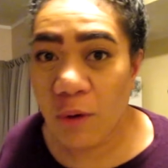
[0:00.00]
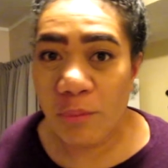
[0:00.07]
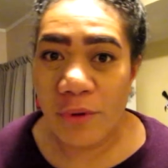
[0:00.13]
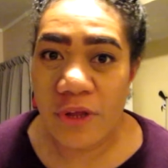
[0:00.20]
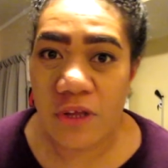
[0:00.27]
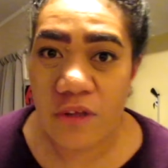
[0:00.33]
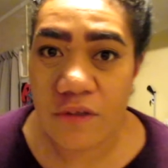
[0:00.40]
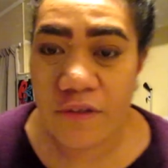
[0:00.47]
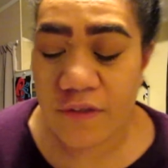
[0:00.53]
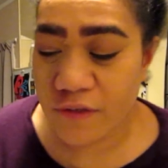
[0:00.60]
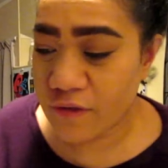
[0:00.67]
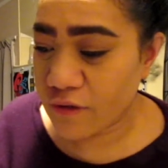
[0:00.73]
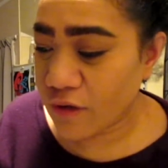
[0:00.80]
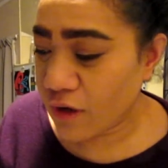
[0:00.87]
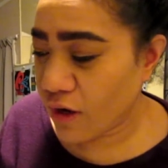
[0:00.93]
up?
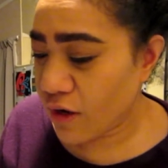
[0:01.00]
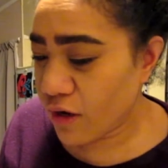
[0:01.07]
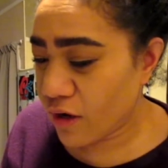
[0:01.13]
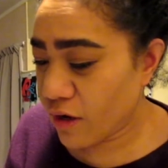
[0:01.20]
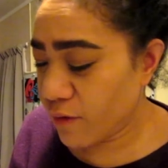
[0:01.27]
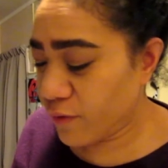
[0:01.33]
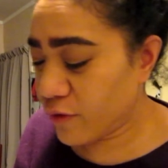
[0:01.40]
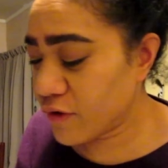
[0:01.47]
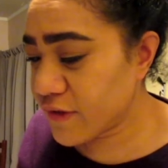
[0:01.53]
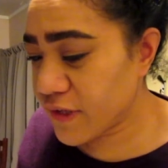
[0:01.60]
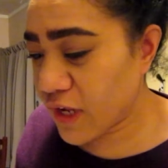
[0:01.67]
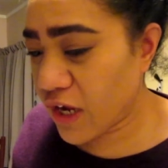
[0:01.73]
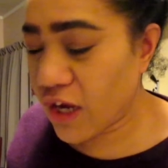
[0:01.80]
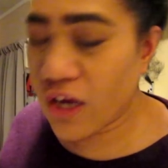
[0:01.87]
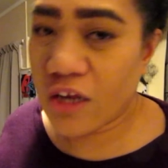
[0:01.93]
It's uh
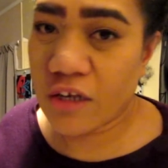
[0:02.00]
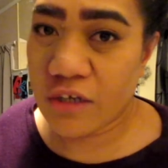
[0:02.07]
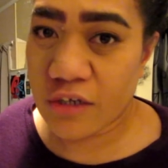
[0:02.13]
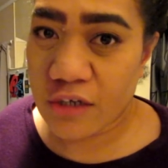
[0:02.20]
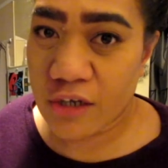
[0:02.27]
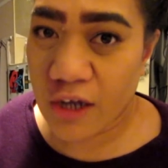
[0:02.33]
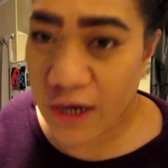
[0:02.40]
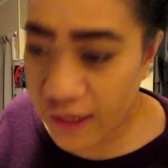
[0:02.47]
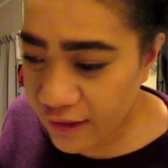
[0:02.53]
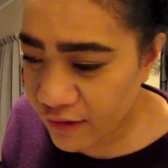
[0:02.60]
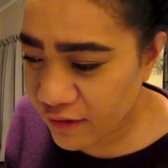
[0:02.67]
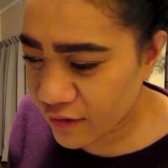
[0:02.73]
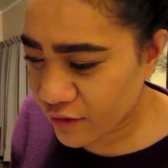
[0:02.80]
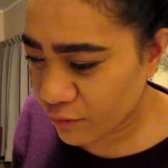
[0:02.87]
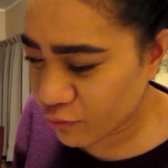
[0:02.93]
Thursday
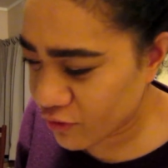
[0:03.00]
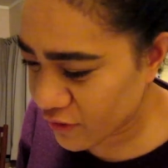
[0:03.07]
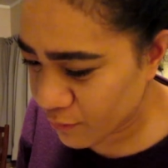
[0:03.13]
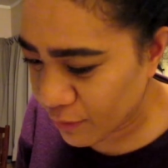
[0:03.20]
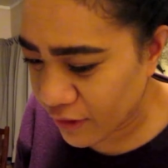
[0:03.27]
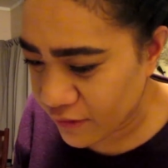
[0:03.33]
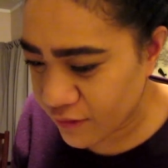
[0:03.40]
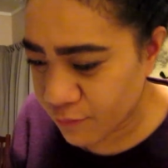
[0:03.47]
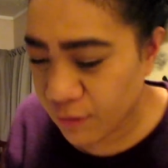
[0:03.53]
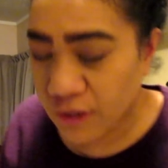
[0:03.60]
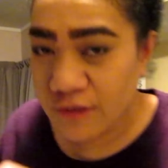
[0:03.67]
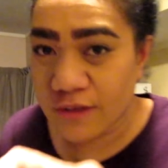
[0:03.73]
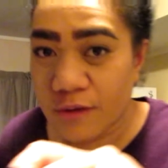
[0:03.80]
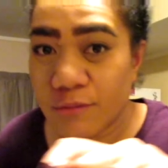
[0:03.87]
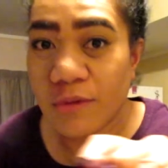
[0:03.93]
night. I'm just about to
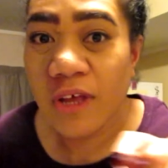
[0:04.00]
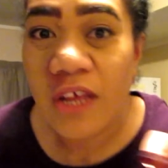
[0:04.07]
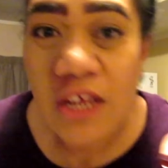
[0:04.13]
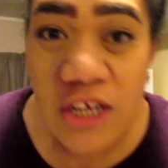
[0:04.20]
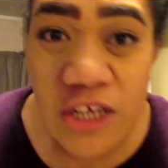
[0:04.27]
make some